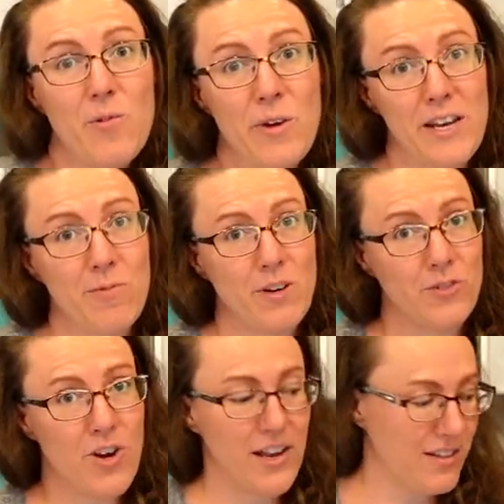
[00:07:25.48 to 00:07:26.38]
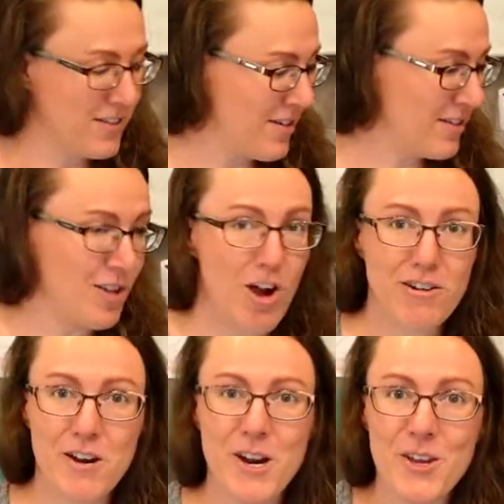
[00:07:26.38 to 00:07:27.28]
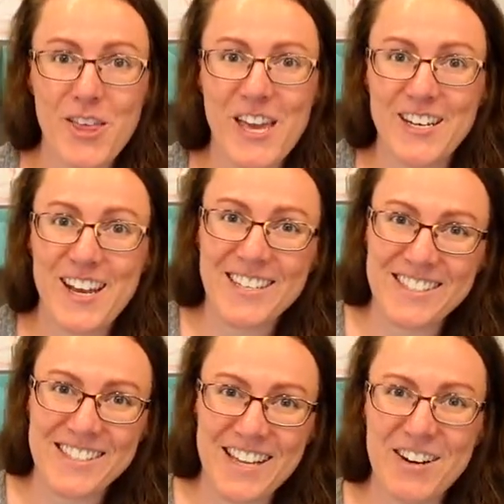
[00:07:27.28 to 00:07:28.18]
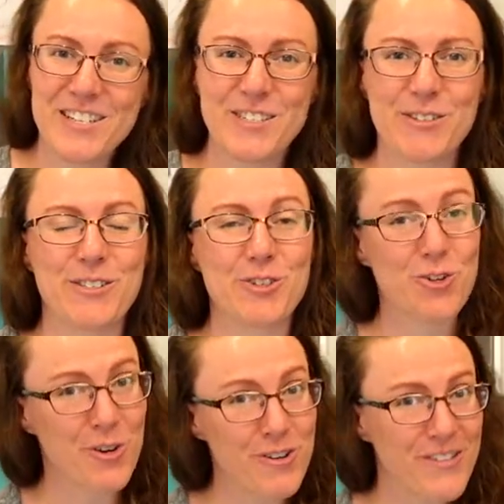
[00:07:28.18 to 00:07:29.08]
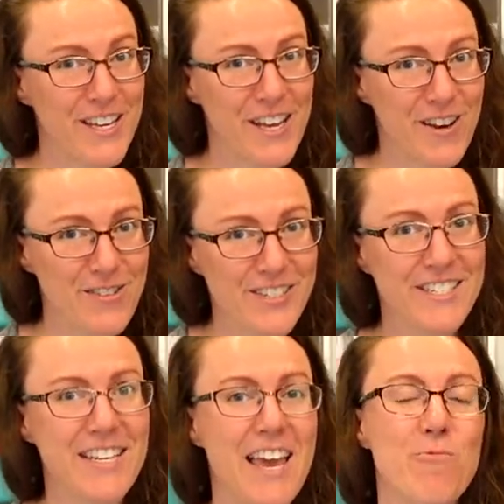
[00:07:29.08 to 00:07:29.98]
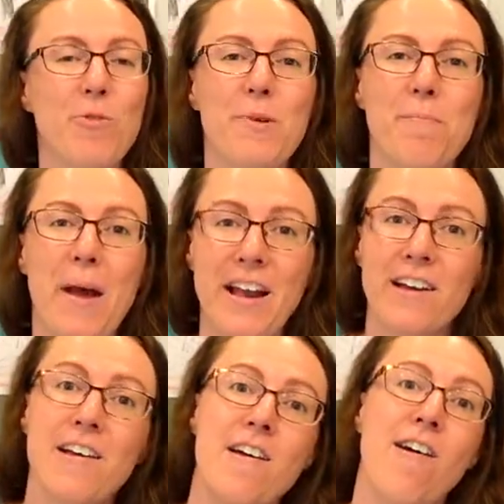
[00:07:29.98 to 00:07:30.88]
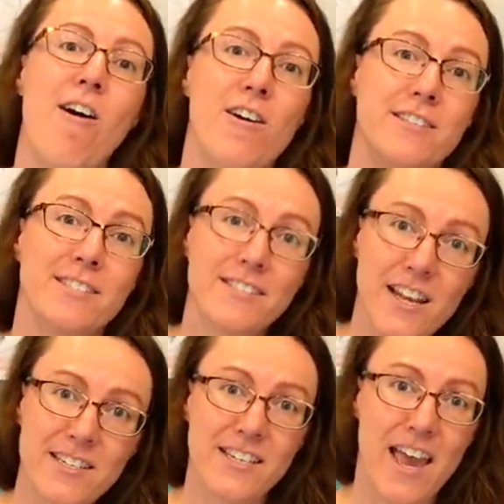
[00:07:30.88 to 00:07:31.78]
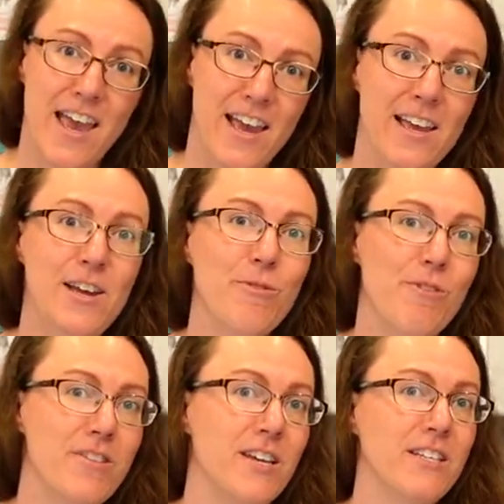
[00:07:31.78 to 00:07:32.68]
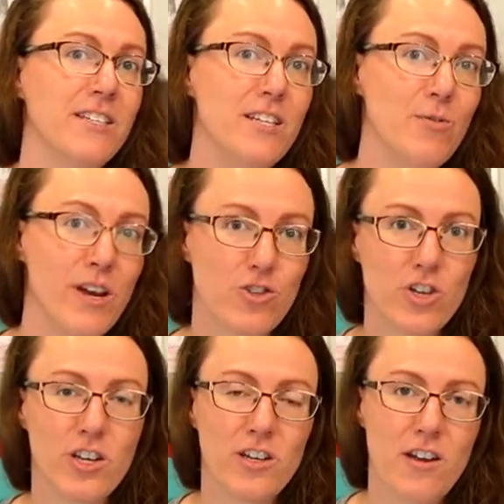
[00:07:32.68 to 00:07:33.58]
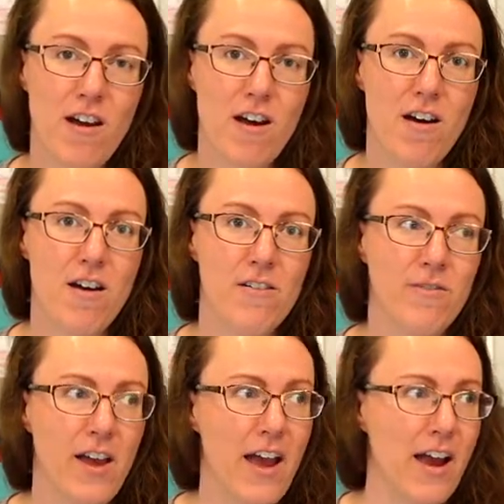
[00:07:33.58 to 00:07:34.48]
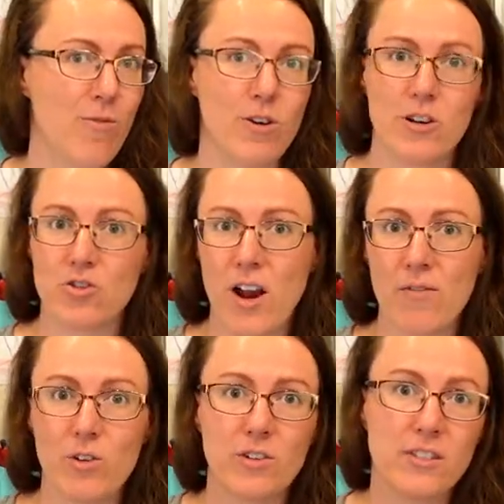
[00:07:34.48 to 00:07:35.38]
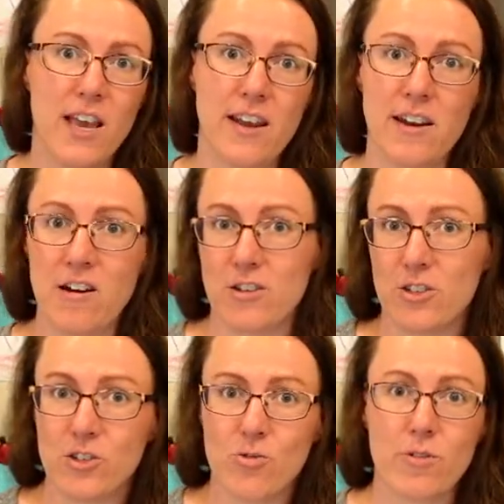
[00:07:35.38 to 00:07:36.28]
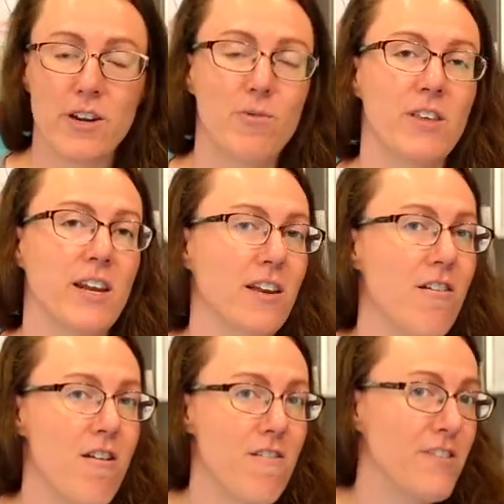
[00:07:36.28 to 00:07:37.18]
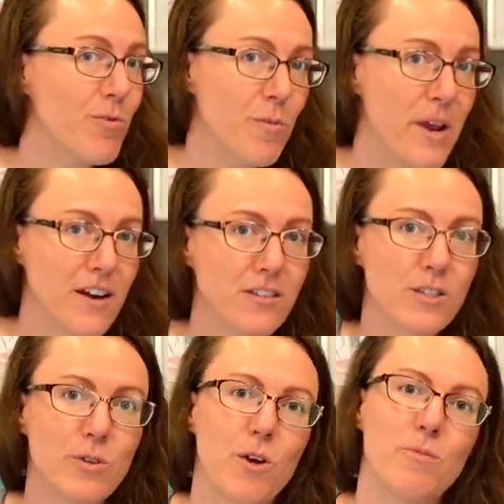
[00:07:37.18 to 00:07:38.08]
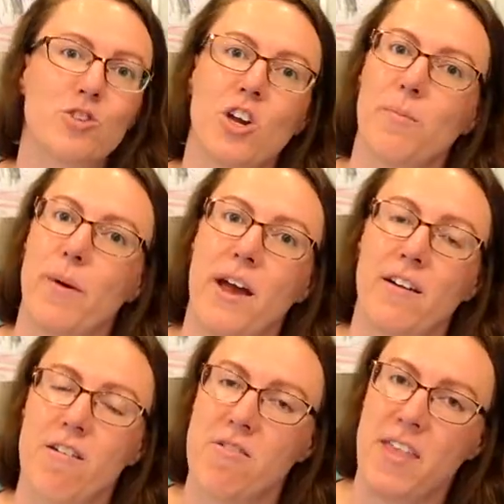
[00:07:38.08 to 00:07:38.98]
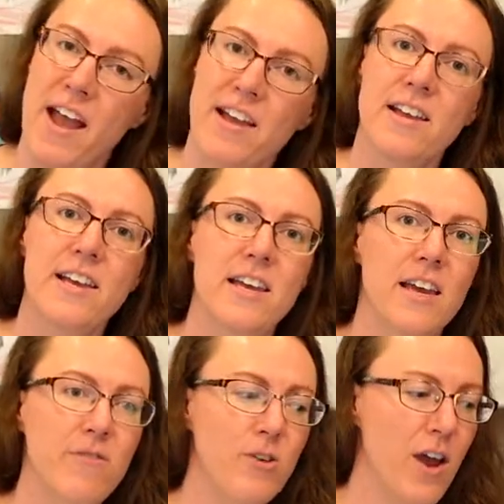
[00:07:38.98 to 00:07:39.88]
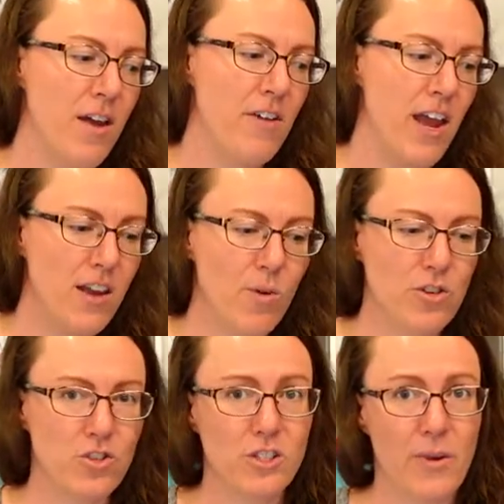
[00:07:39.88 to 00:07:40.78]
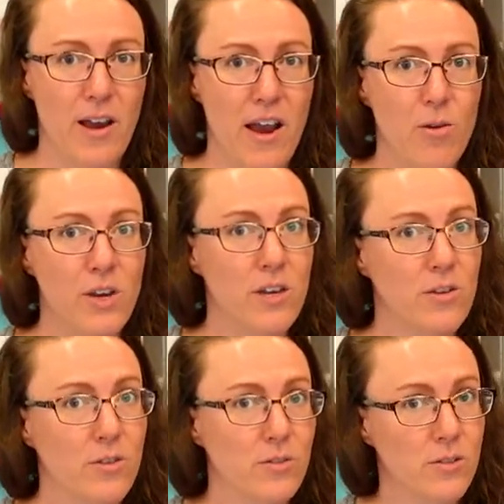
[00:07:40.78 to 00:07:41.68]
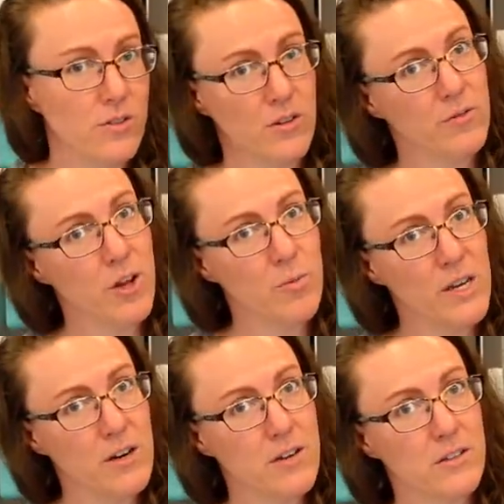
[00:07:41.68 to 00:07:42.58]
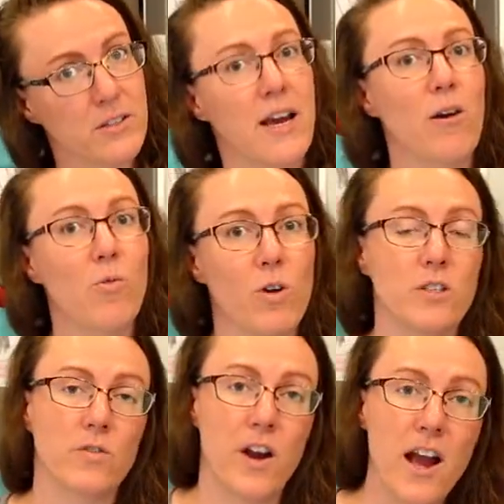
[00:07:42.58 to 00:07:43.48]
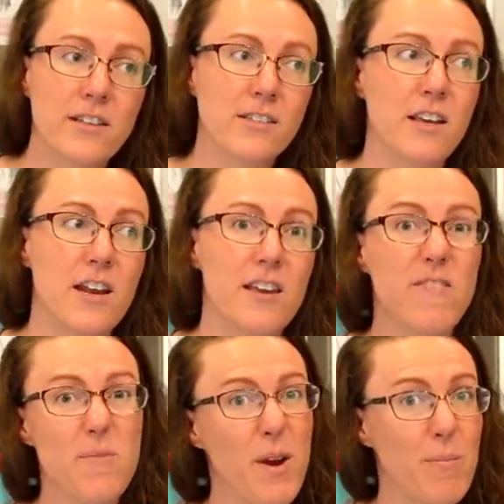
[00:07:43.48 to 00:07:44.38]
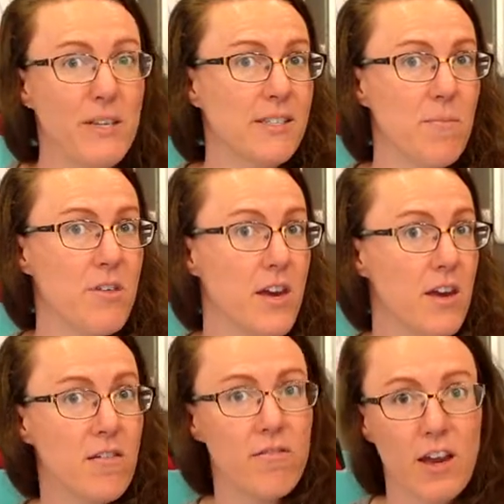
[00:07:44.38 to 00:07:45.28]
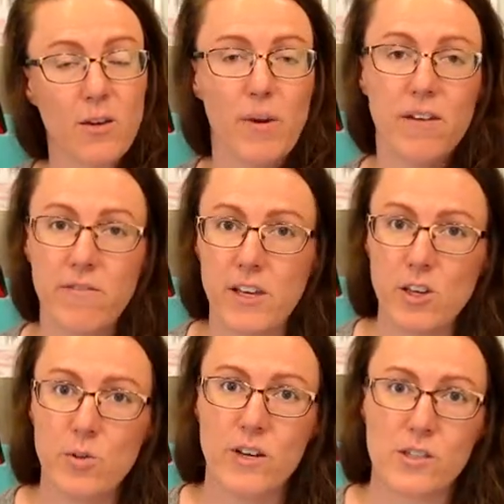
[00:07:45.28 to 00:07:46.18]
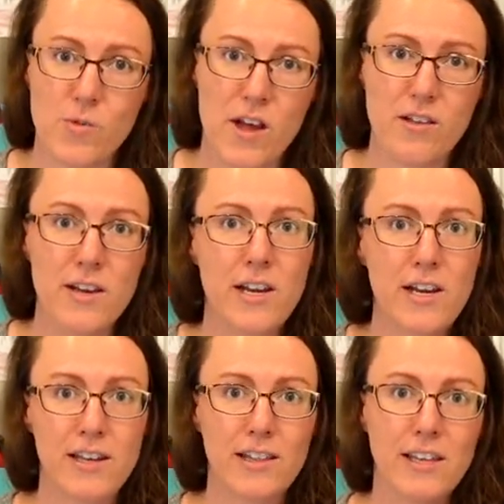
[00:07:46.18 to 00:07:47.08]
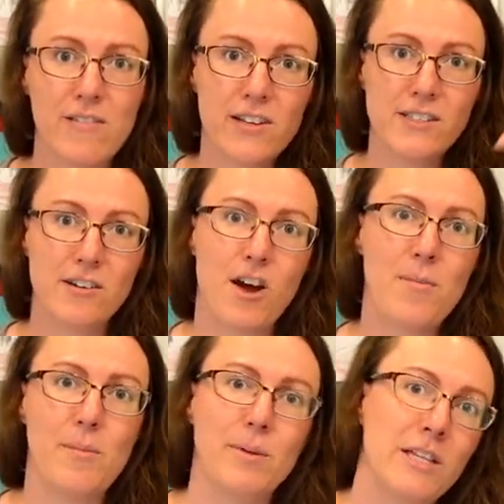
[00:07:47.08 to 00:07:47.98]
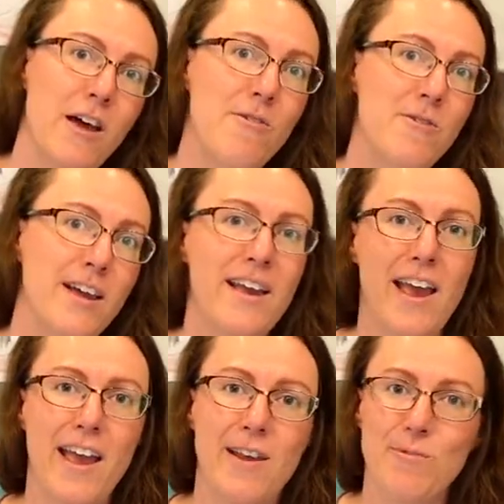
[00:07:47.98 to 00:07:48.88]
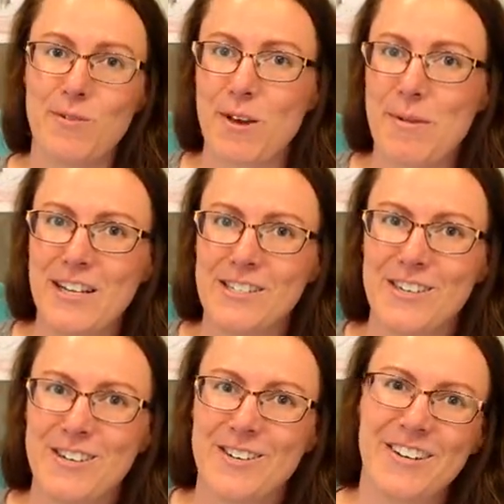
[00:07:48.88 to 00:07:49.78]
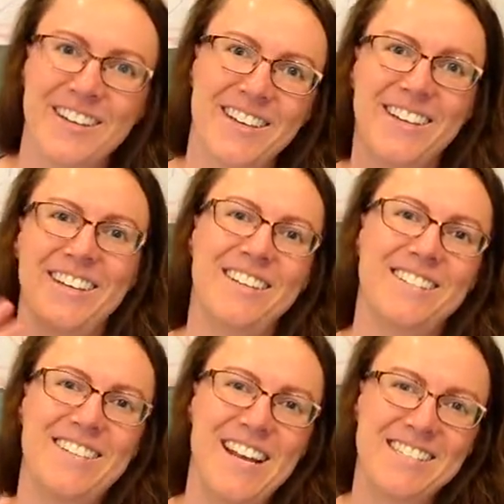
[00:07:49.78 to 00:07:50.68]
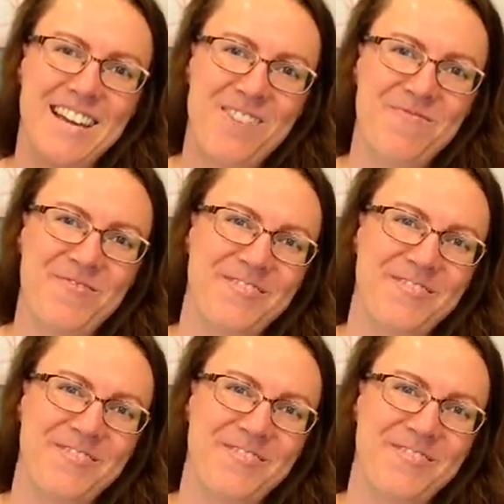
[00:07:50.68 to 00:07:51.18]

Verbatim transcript: it. We didn't want to drag this on longer than necessary, so it's a shorter video today. We'll be back on Sunday with the continuation of our travels and our story with getting our R V repaired, so we hope you check back on that. If you have any questions about how we use the flow meters and how it works for us, and if it might be something that could benefit you as well, leave us a comment below and we'll get back to you. See you next time.